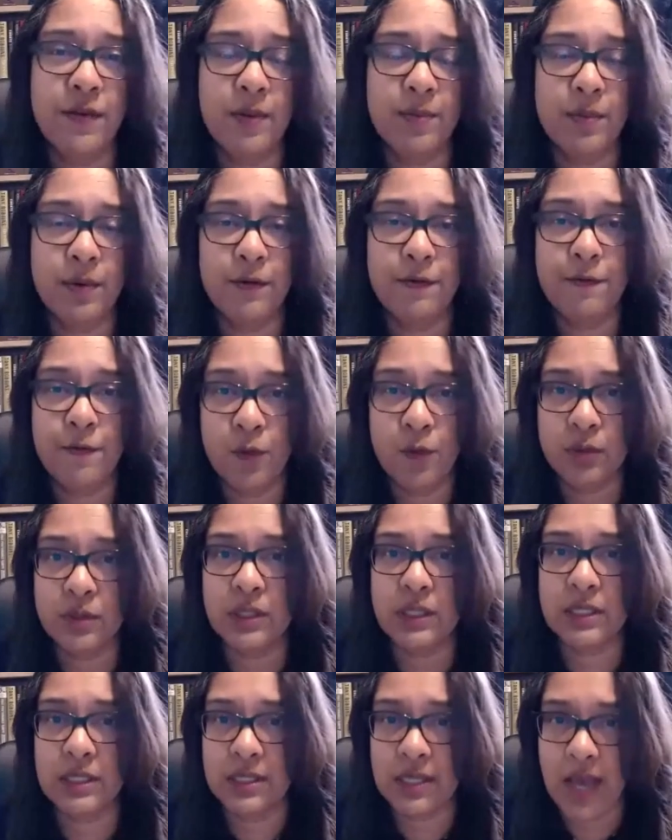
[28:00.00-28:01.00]
up for
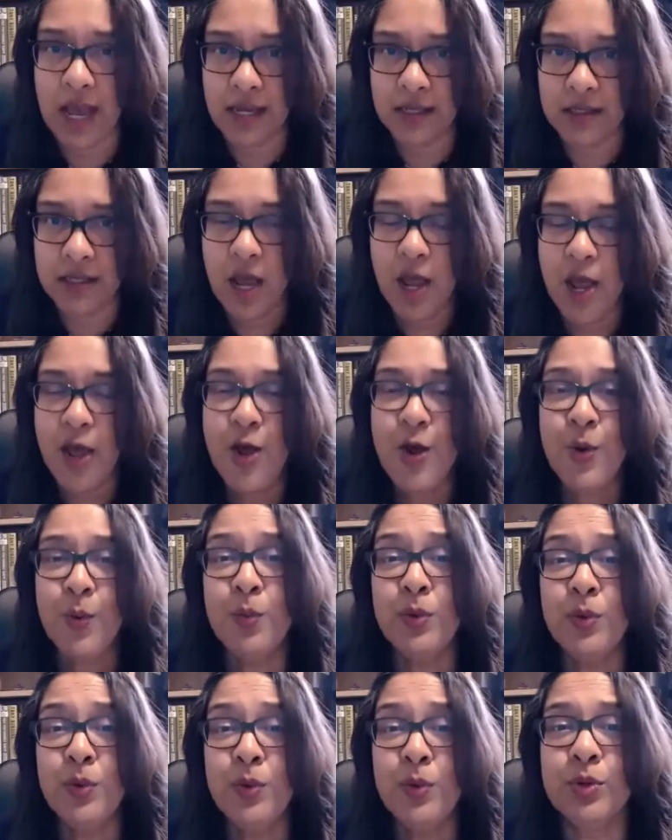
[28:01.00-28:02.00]
success
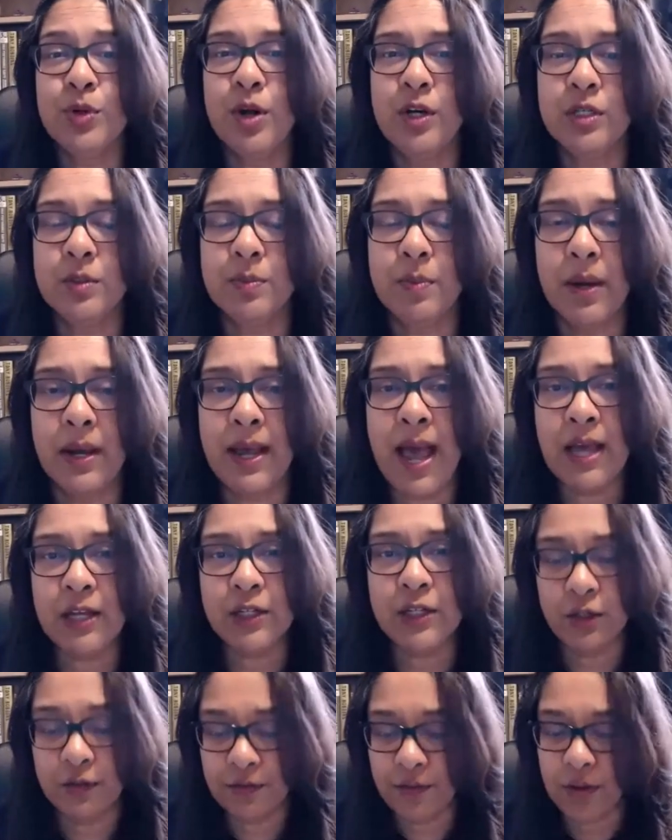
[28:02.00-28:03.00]
with your goals by
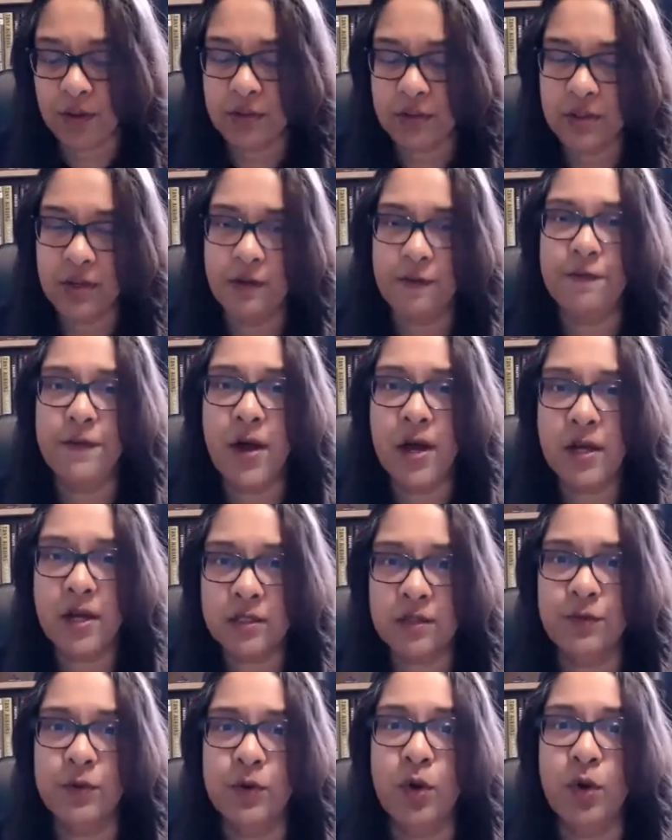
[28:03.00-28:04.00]
actually focusing,
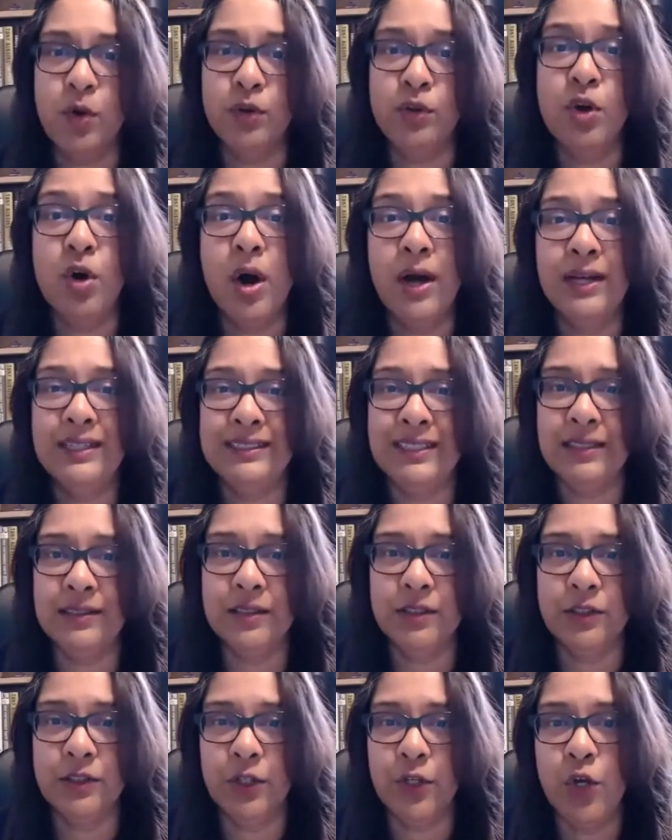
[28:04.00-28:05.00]
first of all, on your
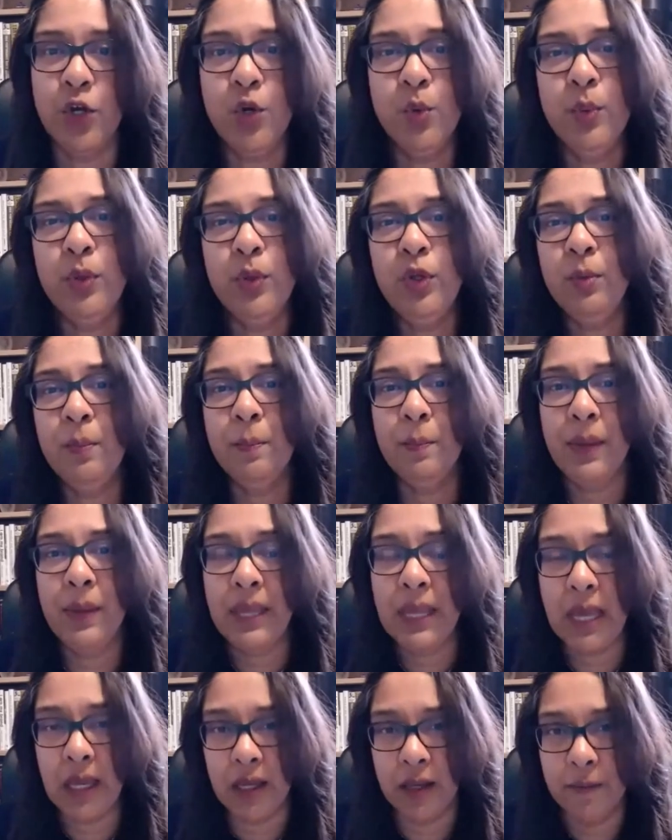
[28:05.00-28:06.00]
identity. Who are you
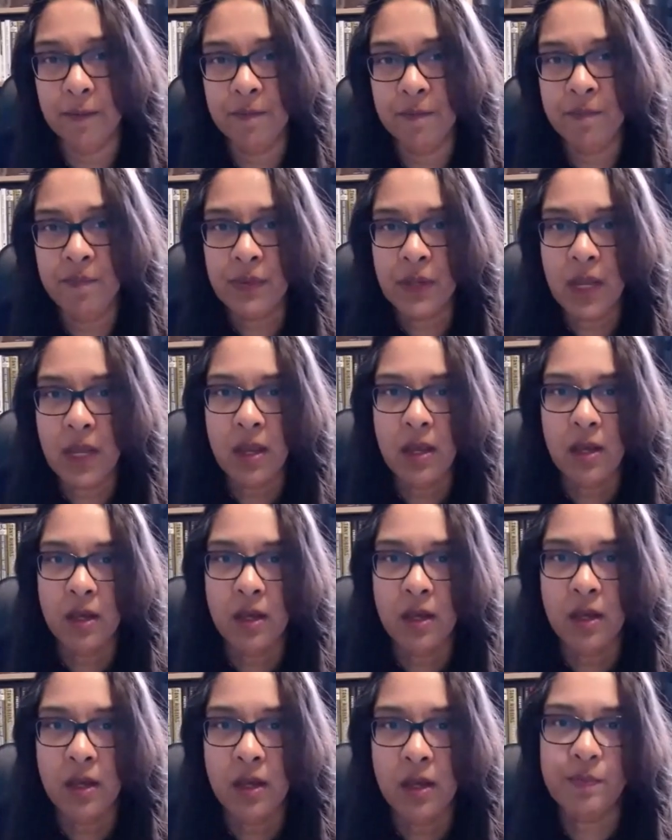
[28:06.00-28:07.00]
being?
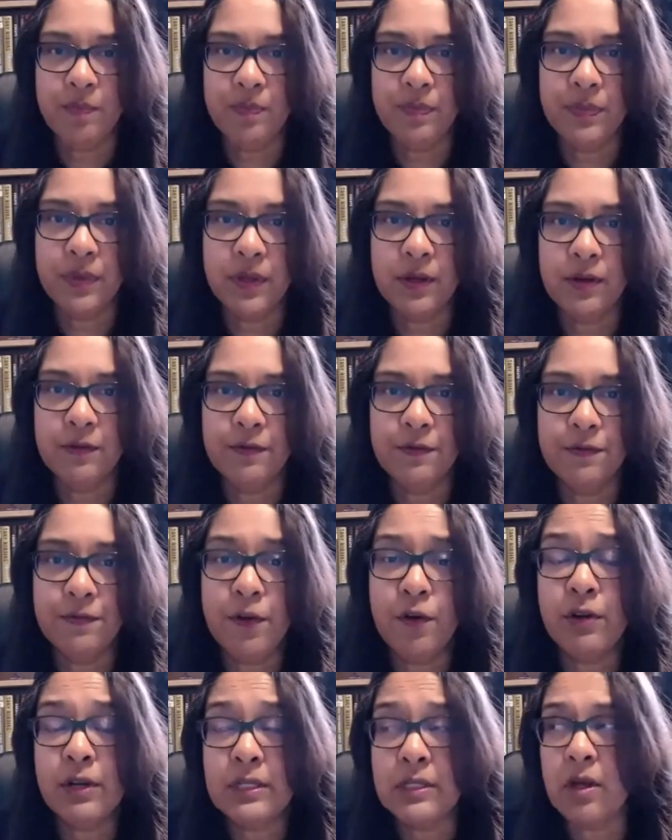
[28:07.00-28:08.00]
So,
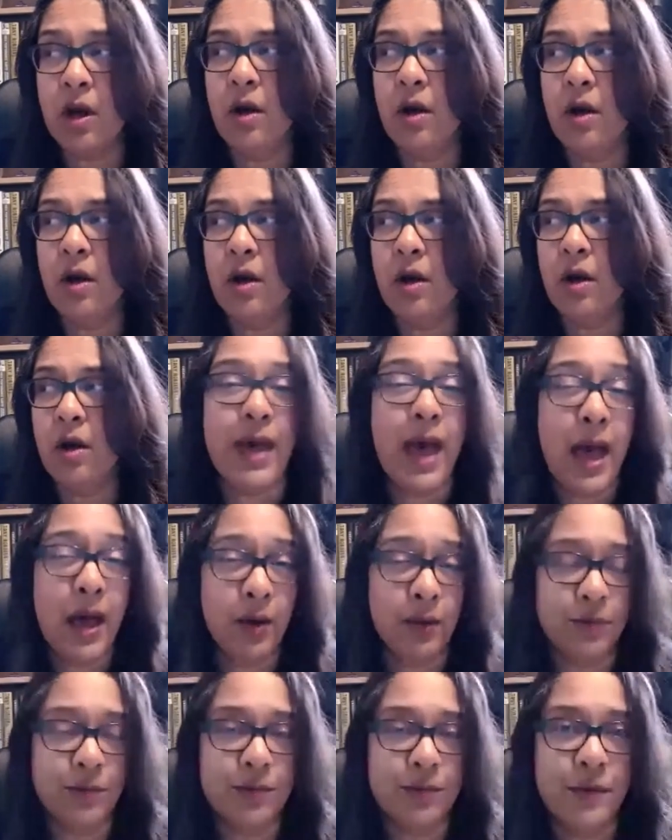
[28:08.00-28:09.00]
for example, with
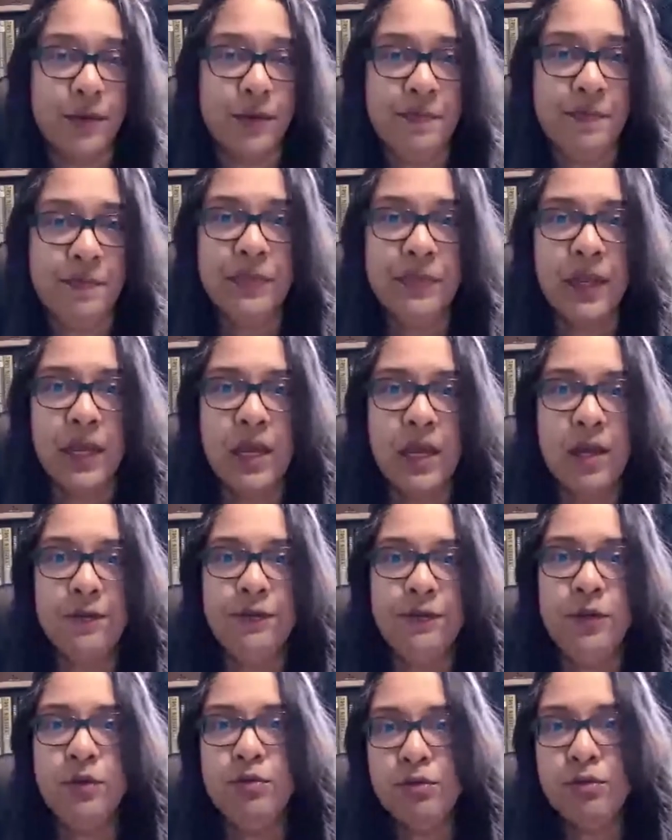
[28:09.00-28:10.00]
health, if
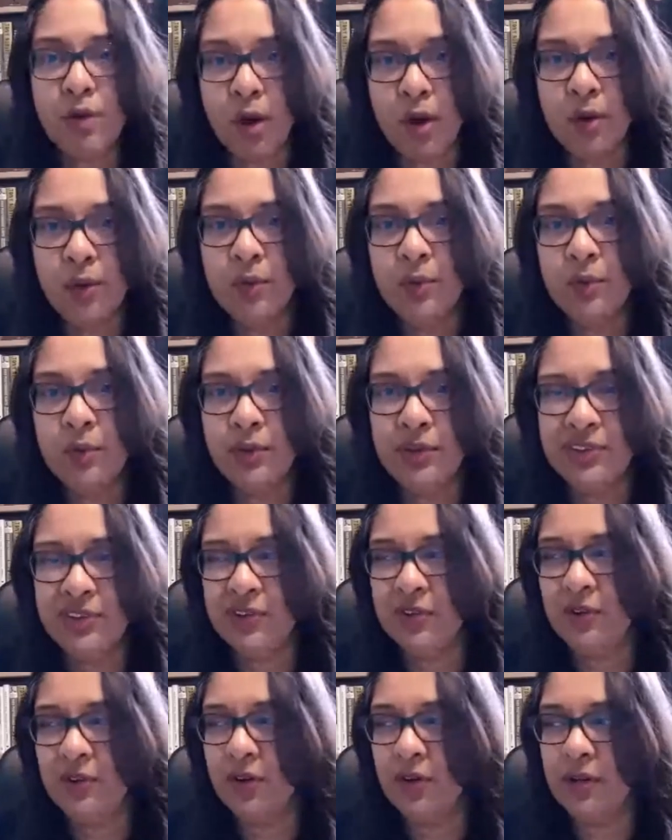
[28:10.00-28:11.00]
you know
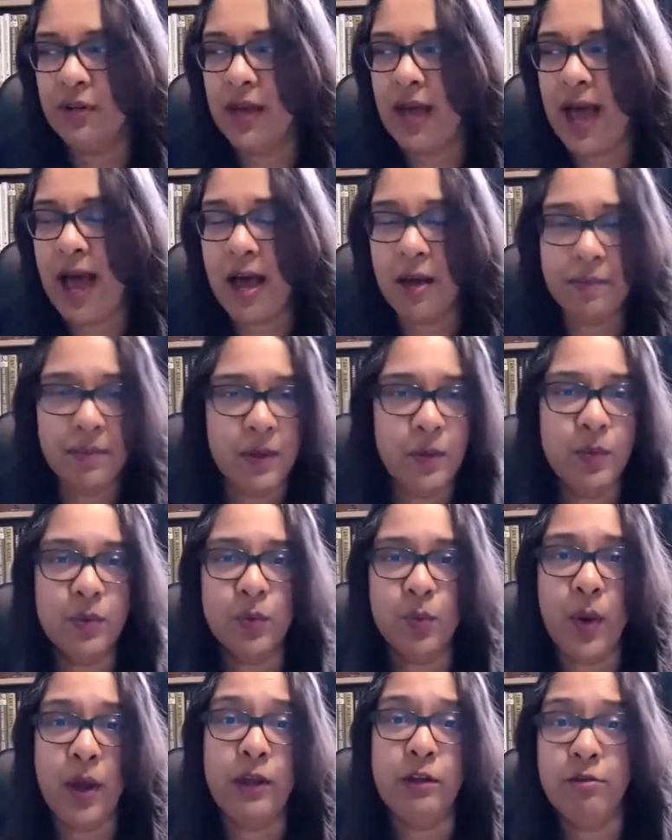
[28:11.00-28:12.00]
you're not happy
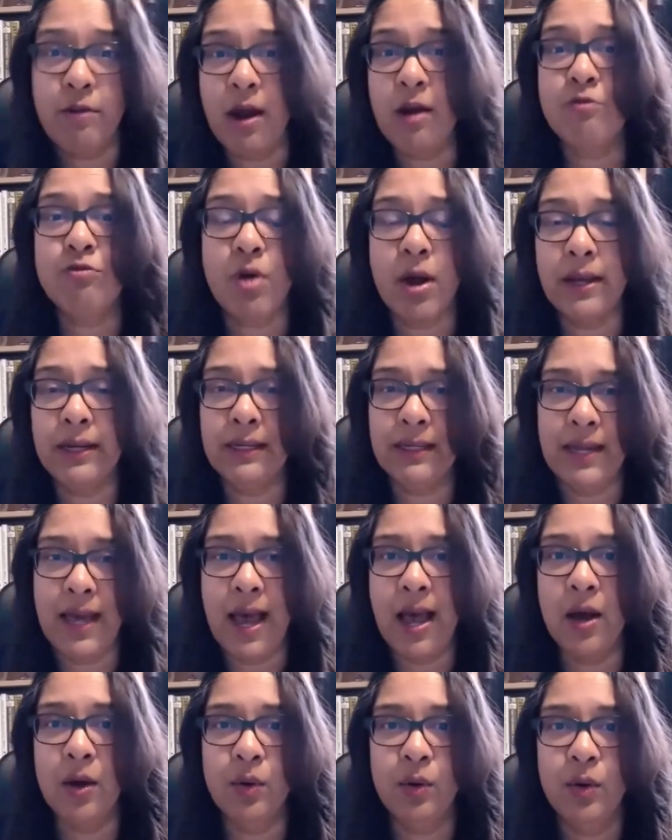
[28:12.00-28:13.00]
with where you're at right
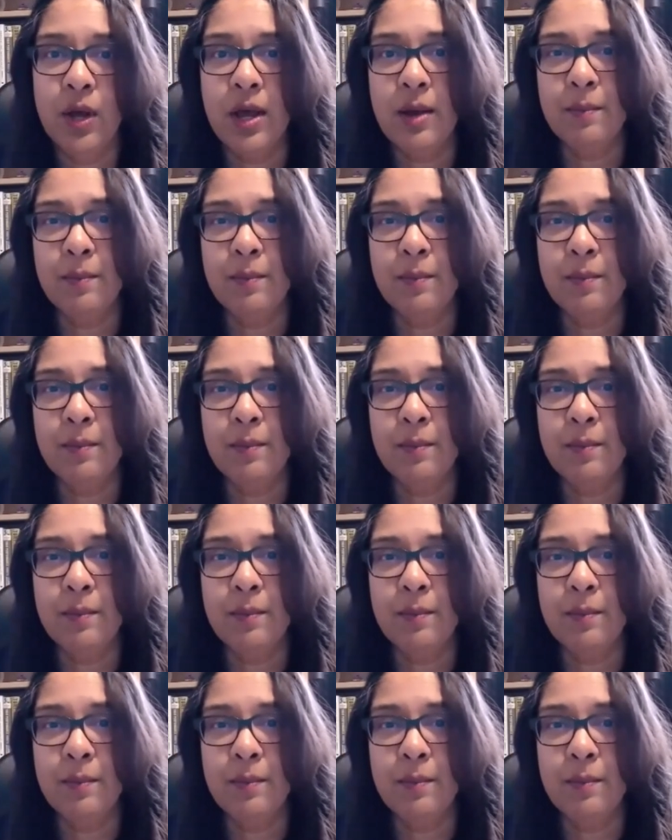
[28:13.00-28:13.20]
now,